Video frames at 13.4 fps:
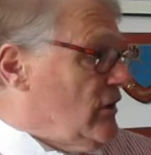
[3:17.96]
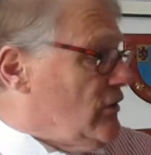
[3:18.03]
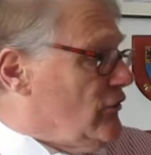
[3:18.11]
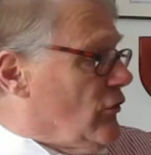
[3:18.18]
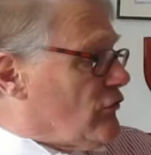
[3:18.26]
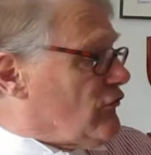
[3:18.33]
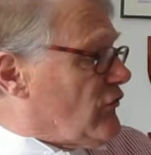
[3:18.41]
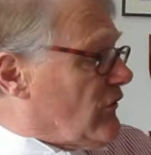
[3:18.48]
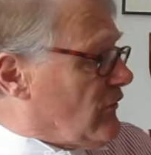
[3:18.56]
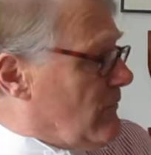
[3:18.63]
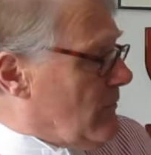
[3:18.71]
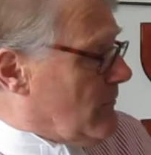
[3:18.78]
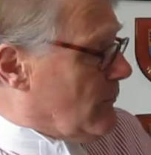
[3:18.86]
not just
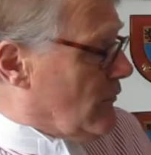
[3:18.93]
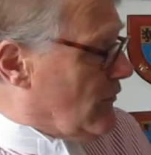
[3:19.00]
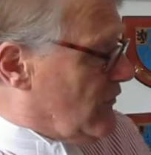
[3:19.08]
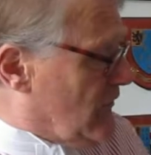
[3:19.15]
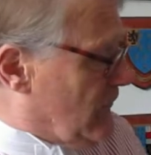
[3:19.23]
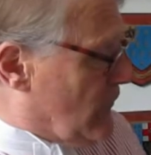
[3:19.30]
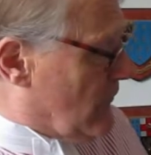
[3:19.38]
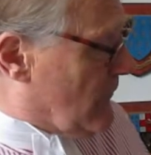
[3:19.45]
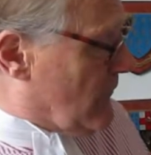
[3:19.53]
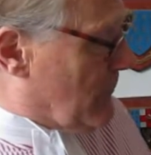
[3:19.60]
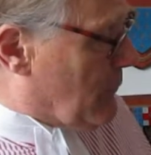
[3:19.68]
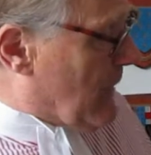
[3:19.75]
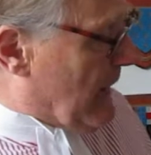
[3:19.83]
from the point of view of the
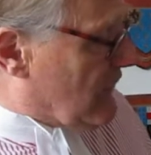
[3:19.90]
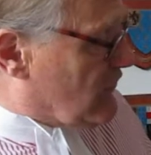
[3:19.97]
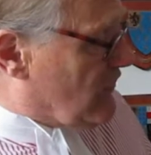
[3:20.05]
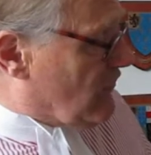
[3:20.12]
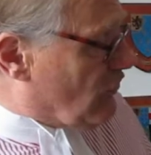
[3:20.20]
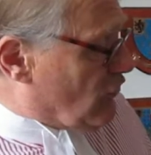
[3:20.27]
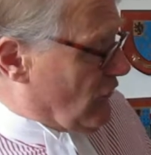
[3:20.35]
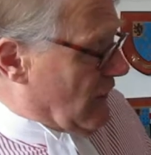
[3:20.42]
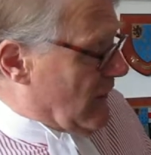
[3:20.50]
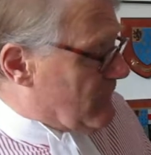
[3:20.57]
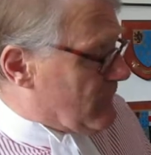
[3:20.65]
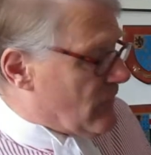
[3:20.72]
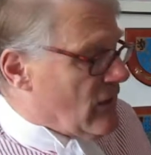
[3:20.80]
practitioner,
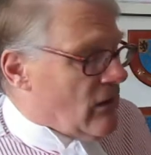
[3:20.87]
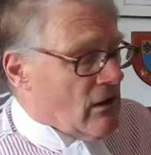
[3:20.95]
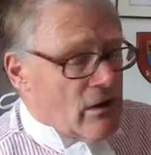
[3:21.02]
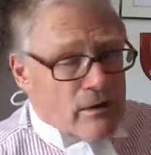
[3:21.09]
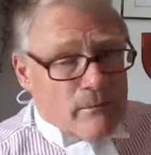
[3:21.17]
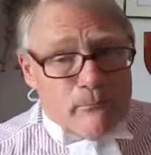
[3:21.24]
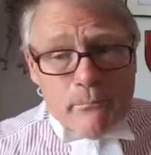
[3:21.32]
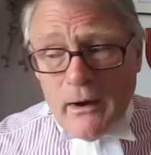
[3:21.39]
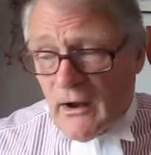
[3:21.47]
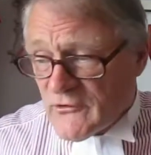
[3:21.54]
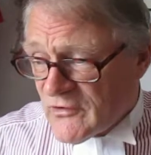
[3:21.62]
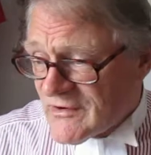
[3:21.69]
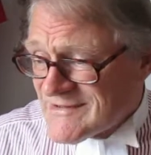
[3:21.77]

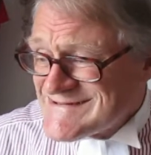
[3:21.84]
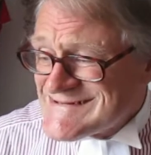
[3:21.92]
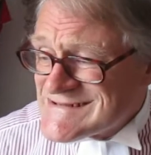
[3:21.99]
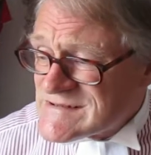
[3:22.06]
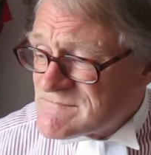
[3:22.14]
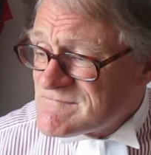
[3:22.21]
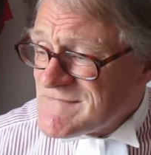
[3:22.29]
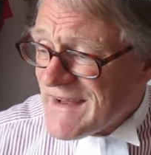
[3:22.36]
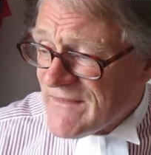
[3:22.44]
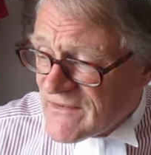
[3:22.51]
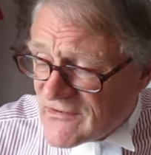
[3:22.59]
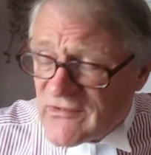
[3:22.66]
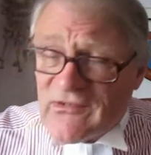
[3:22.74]
but in
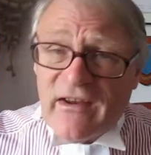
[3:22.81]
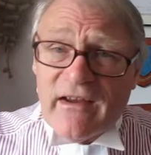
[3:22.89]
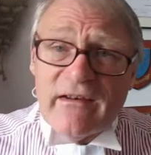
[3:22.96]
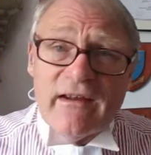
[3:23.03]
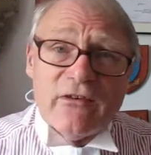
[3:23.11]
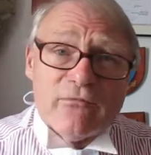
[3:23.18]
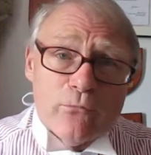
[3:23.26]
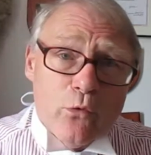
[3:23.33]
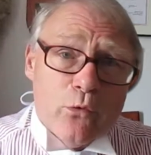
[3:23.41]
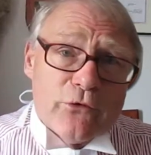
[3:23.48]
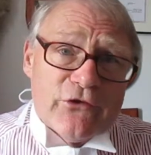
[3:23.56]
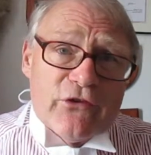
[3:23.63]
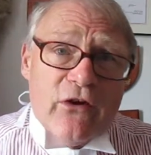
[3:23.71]
this day and age more
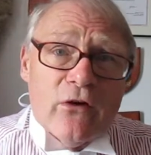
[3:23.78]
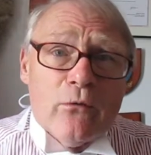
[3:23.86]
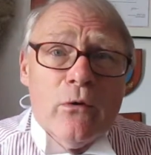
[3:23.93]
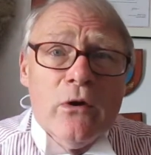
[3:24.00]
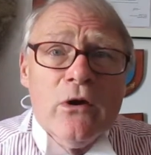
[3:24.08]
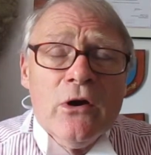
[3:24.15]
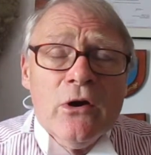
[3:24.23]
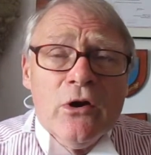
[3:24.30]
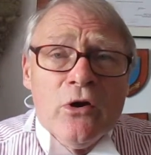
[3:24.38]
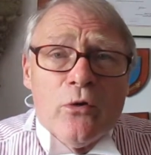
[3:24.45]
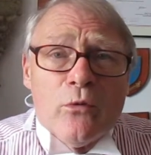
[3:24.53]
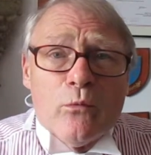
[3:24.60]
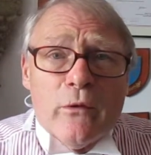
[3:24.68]
so
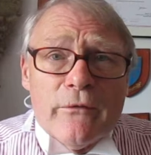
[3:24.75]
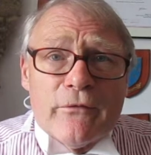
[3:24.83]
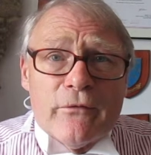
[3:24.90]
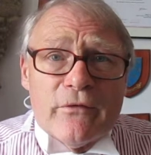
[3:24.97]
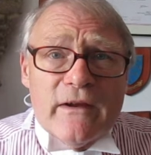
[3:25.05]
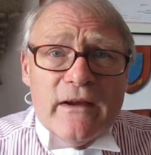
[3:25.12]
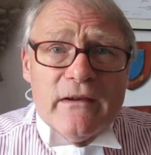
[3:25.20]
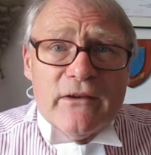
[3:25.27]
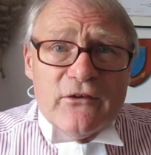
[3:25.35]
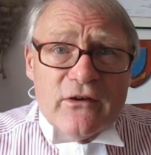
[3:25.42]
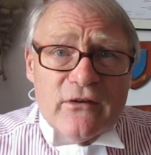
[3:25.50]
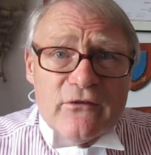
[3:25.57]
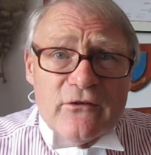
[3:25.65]
with the
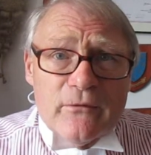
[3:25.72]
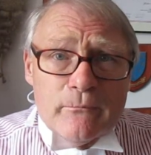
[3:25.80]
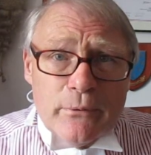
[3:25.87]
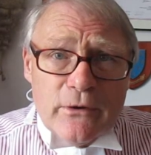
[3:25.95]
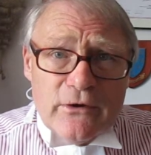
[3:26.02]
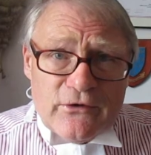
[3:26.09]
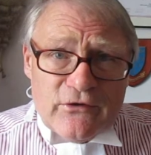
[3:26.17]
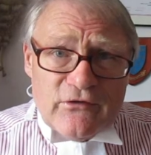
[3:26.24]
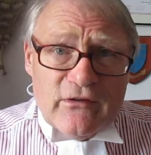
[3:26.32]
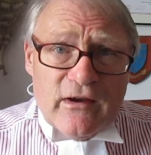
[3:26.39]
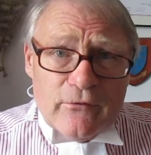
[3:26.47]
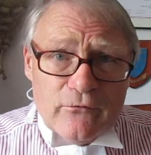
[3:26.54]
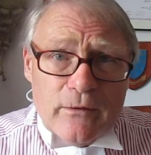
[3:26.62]
litigant in person,
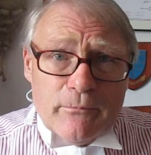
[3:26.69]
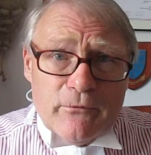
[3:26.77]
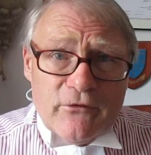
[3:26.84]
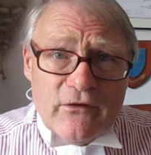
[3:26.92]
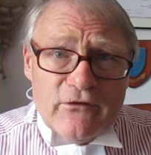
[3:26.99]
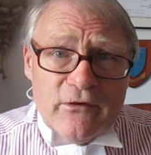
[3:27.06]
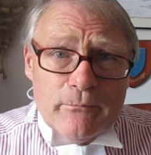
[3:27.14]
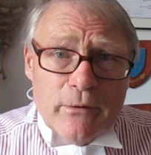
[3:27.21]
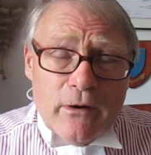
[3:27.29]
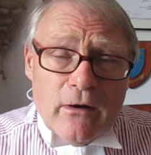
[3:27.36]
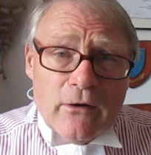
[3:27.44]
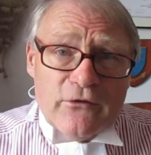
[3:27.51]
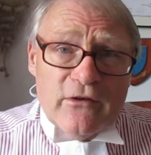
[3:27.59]
the unrepresented
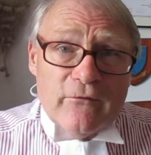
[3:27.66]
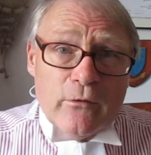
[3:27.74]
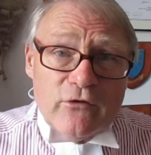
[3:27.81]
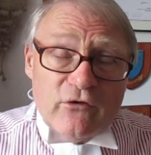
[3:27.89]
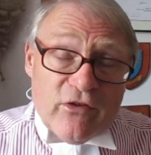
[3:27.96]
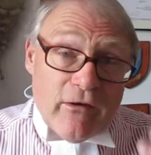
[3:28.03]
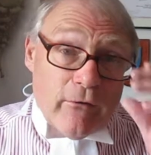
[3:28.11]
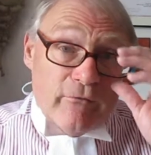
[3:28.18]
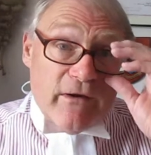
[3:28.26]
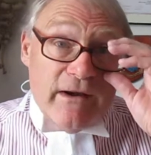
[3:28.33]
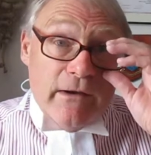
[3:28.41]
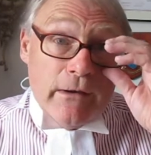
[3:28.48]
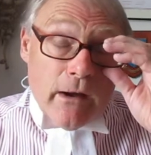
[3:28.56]
party, of which there are a
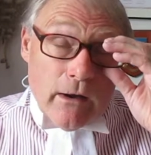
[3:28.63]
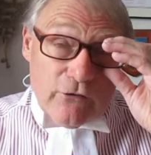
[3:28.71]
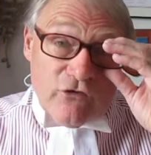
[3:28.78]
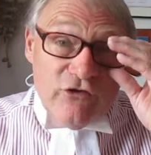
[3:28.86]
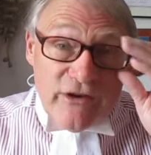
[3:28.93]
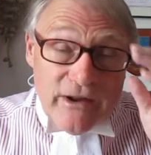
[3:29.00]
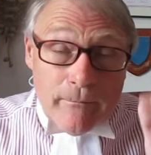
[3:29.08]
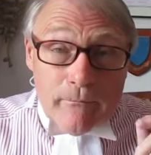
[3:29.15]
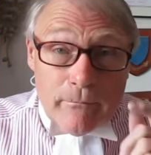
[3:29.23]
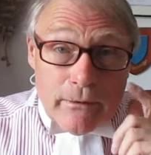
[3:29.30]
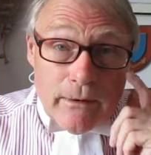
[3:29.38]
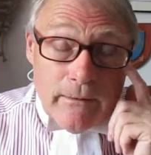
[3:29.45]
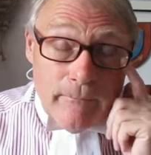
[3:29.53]
very large
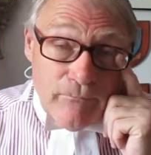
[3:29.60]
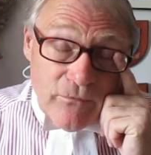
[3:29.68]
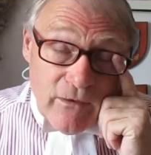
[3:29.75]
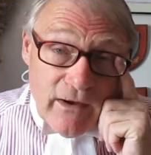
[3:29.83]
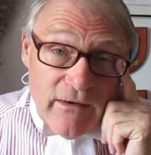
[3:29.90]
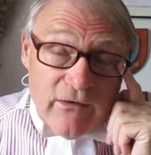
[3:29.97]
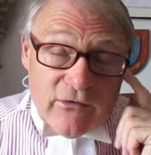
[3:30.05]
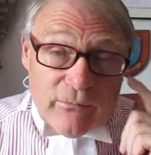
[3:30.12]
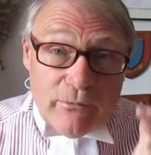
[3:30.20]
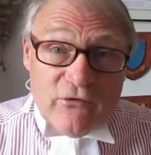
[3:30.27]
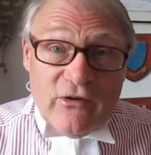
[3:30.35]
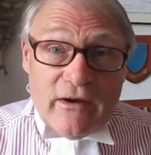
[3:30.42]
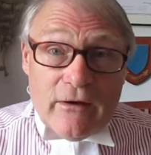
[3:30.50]
number in this
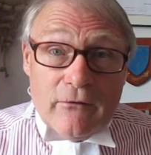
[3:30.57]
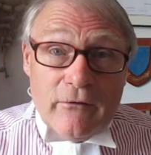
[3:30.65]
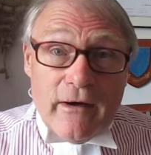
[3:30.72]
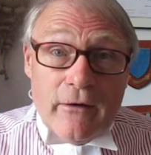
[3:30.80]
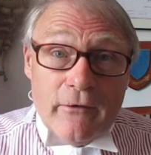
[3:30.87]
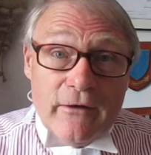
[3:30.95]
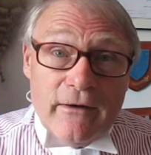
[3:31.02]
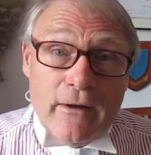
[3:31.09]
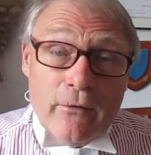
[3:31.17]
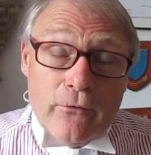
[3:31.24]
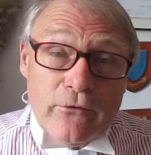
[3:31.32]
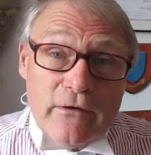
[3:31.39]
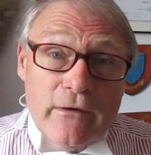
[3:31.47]
particular area now
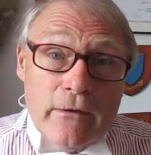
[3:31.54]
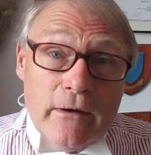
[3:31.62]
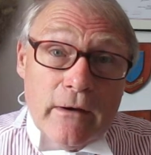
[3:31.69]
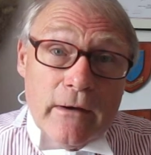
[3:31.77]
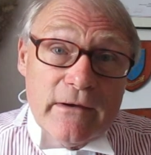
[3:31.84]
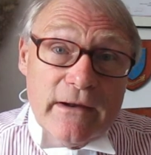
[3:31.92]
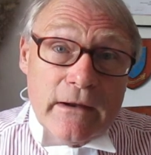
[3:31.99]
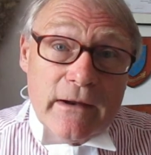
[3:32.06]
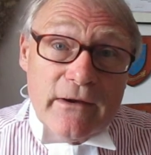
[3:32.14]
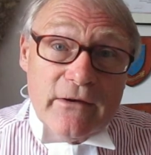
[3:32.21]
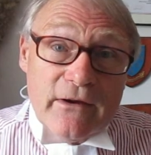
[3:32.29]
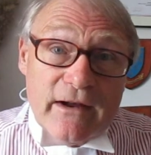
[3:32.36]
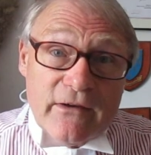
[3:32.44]
that uh, legal
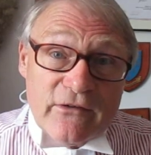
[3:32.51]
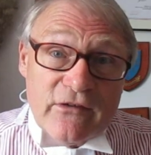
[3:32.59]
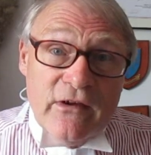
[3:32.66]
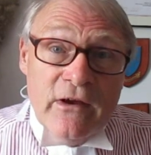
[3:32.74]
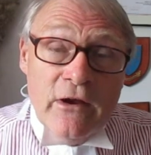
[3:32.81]
aid has